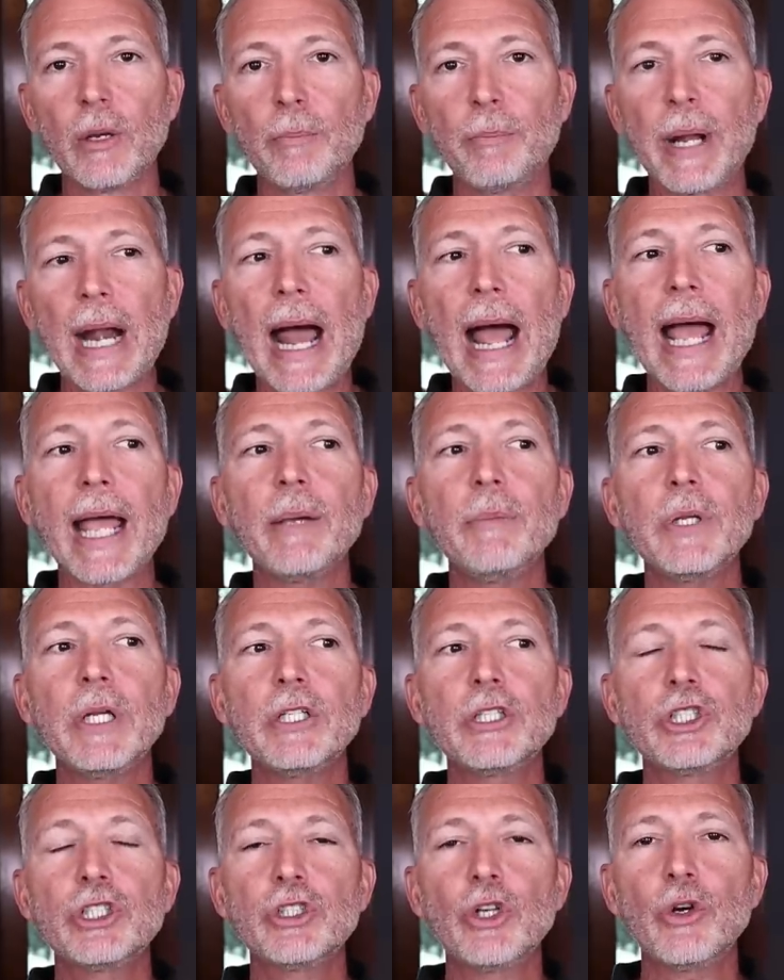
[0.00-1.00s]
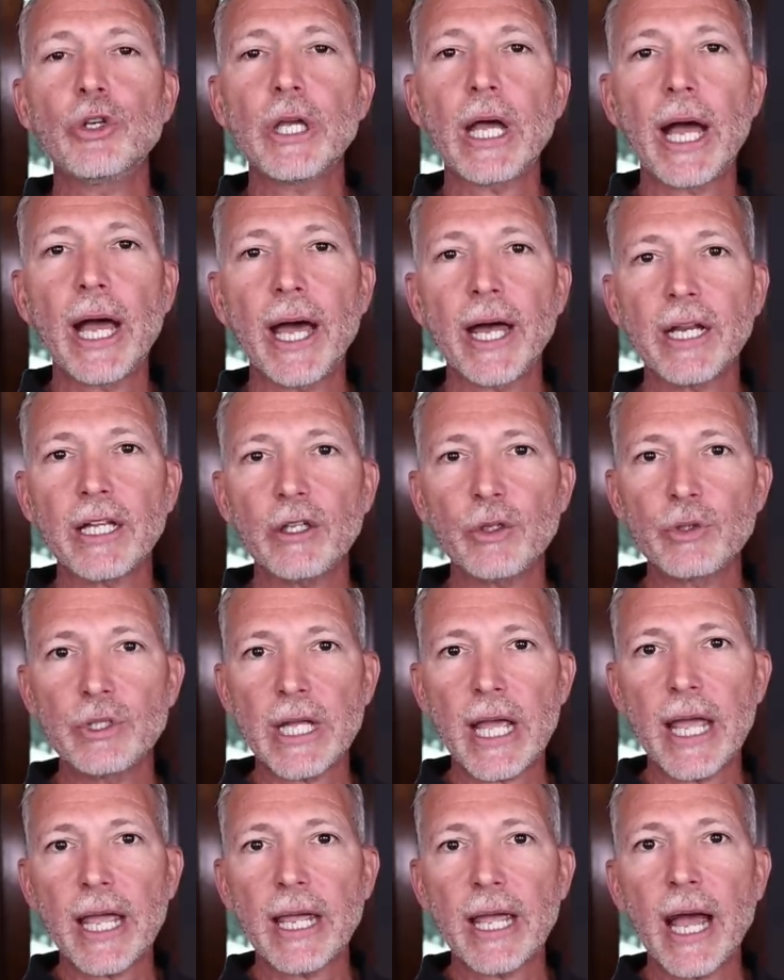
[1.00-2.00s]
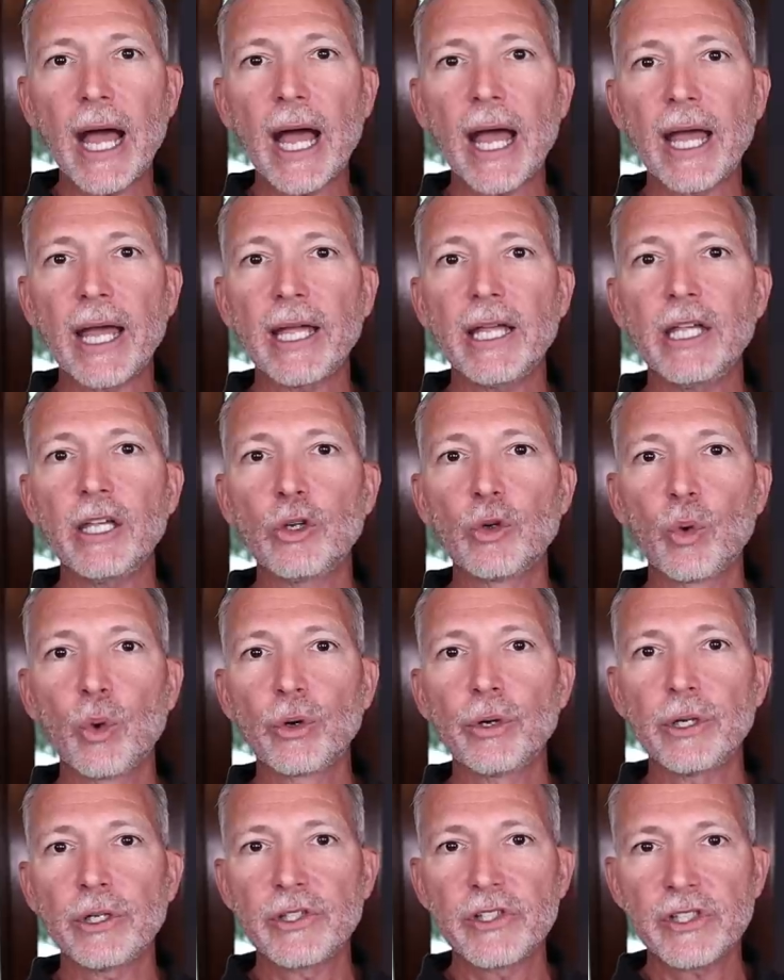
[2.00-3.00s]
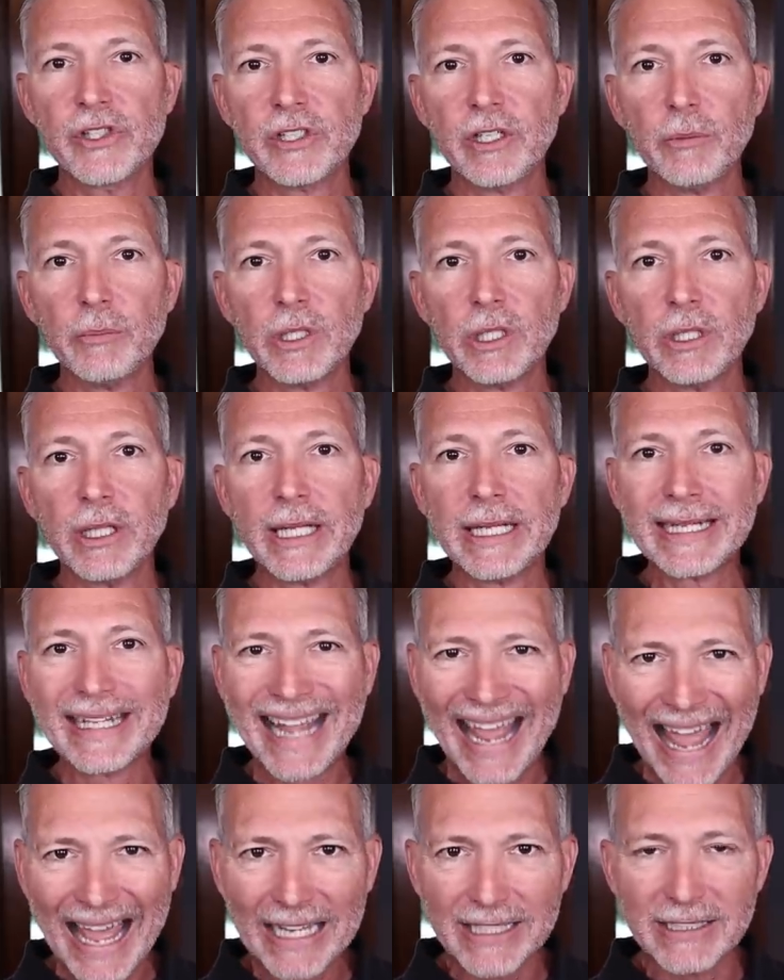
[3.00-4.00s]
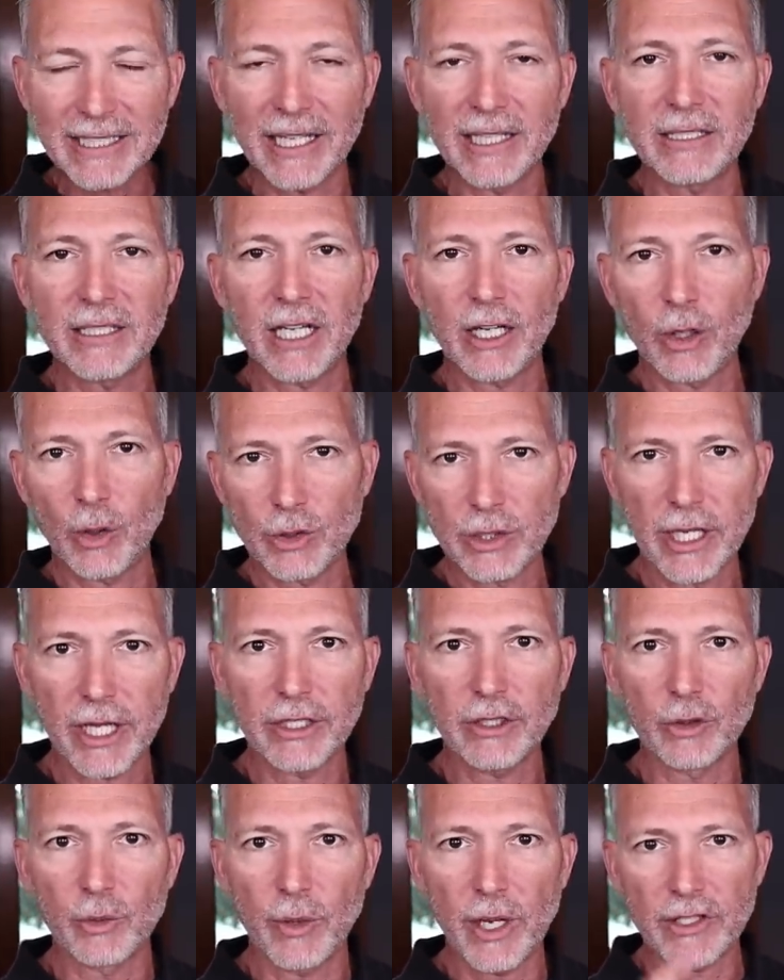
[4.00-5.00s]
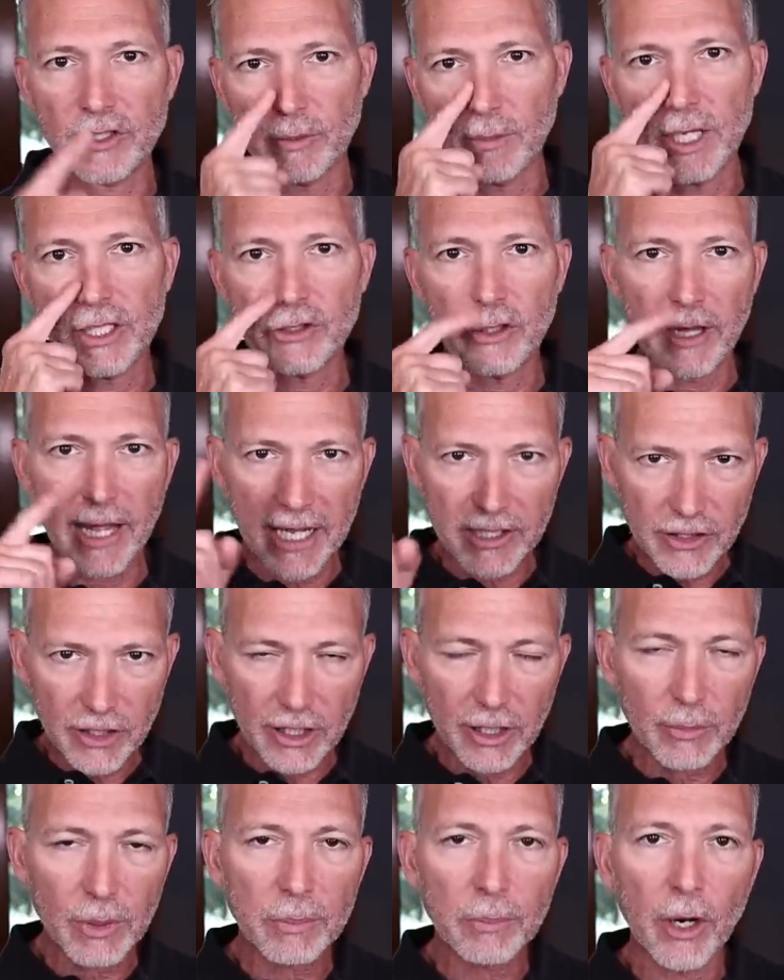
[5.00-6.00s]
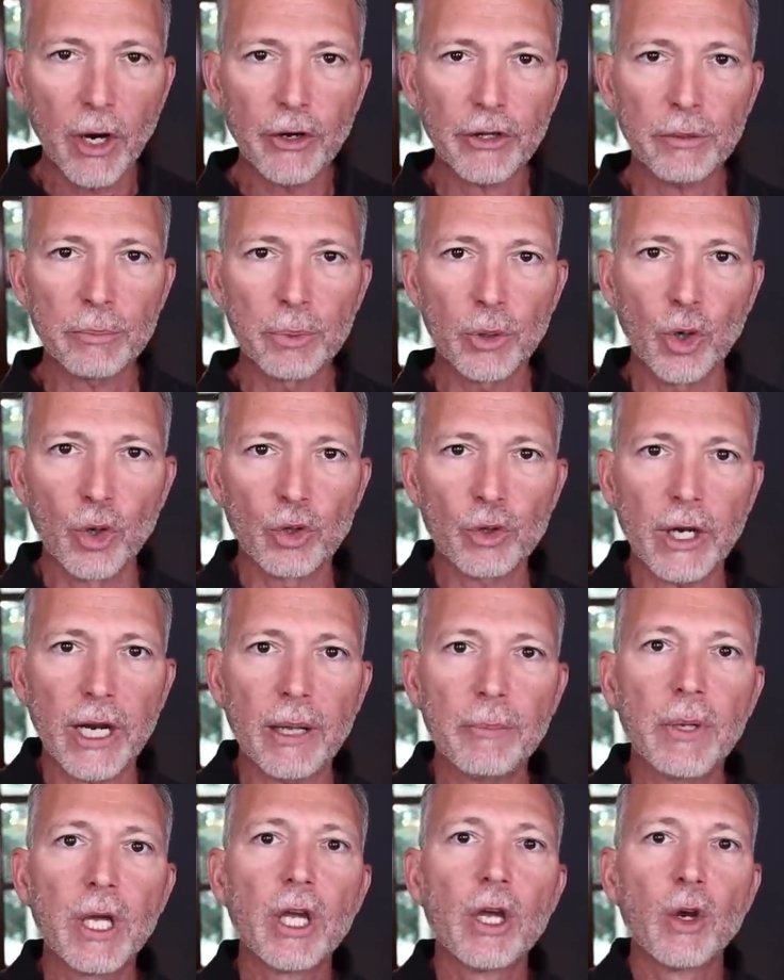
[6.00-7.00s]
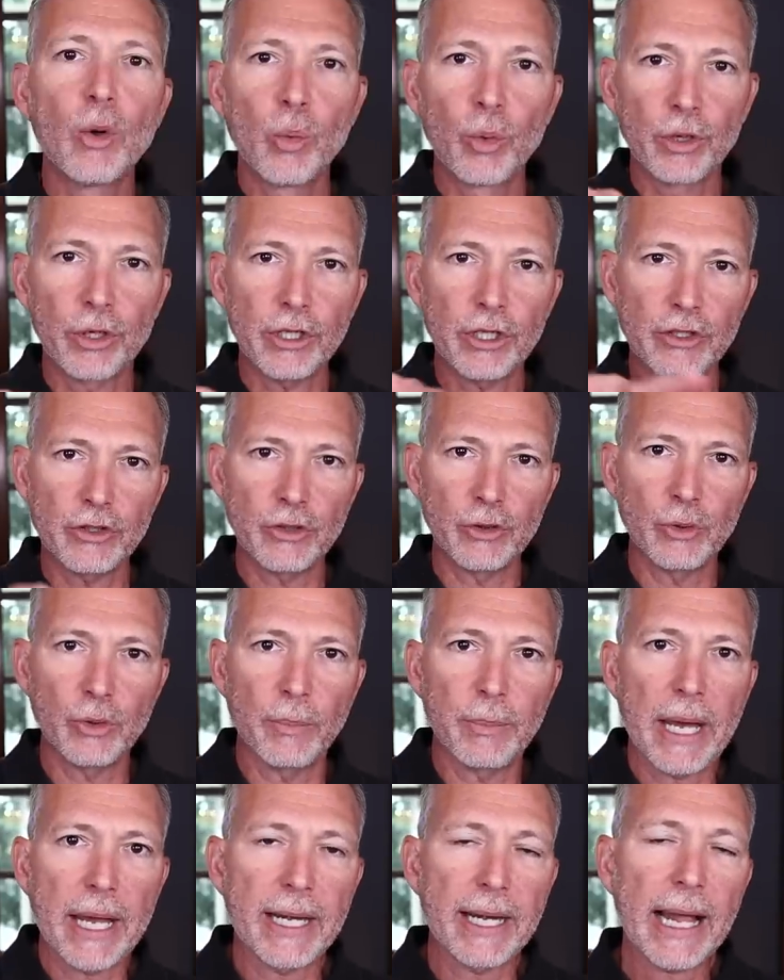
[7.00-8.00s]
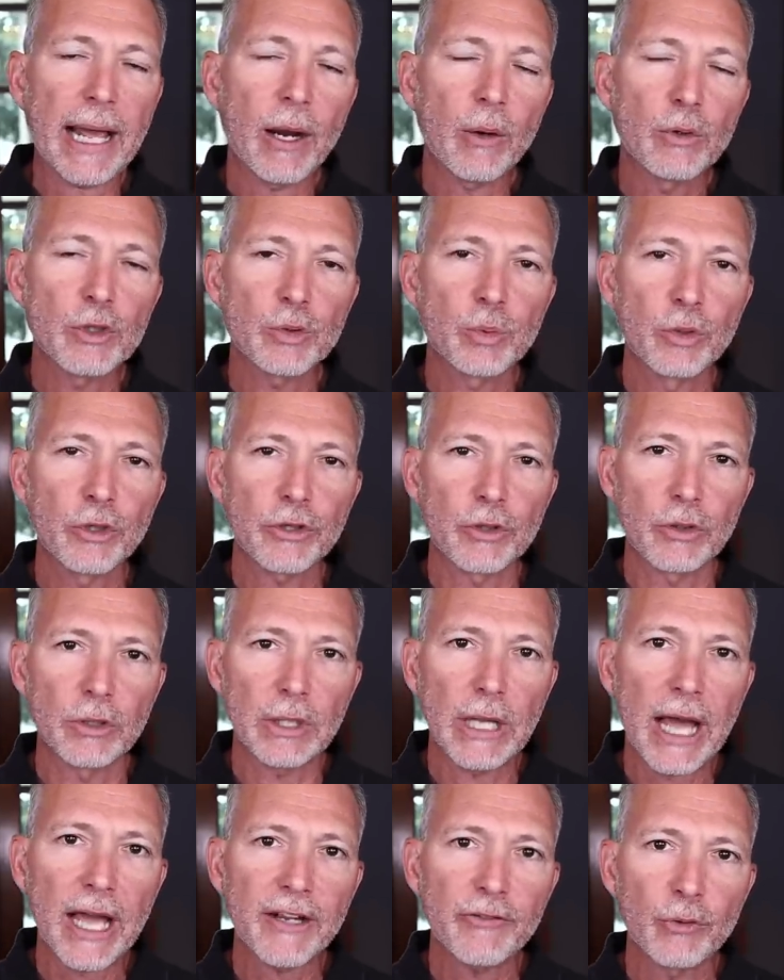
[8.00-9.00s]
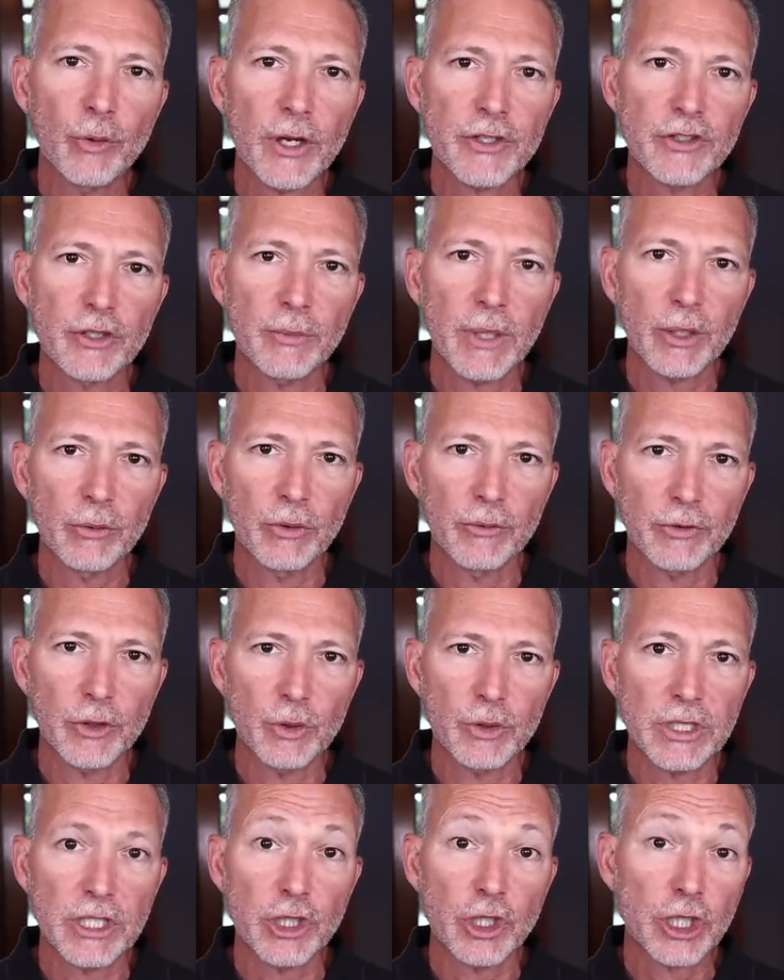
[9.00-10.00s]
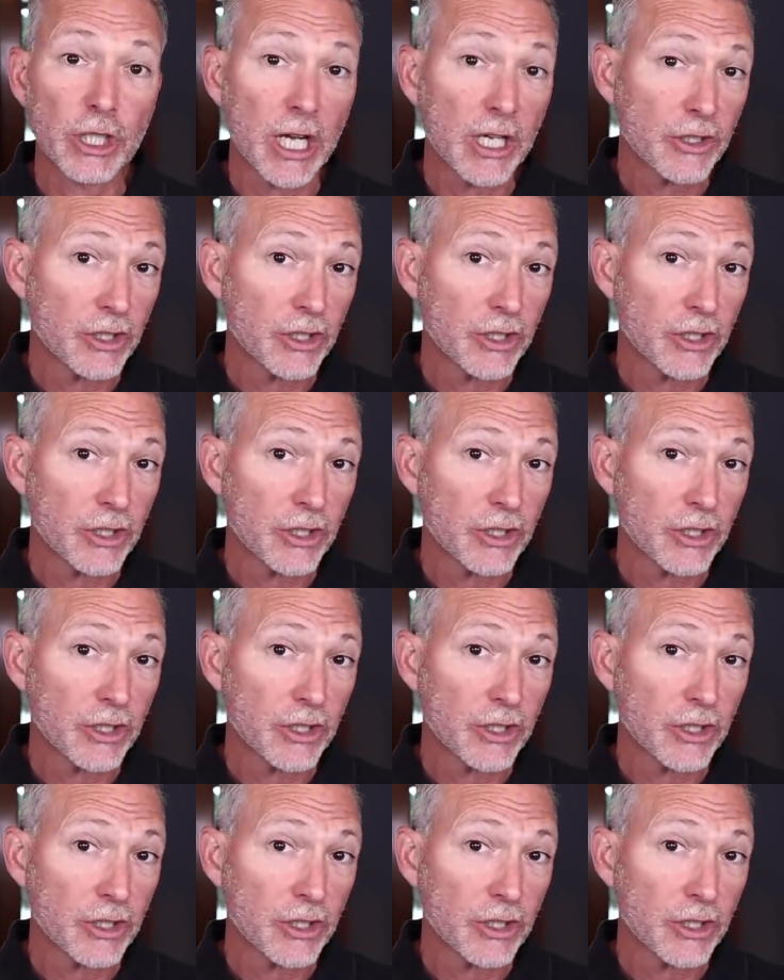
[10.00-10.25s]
But I'm going to show you how to use A I in order to stimulate content that goes on your resume. So that's going to be part of the program. We're going to do about an hour's worth of live resume reviews each day.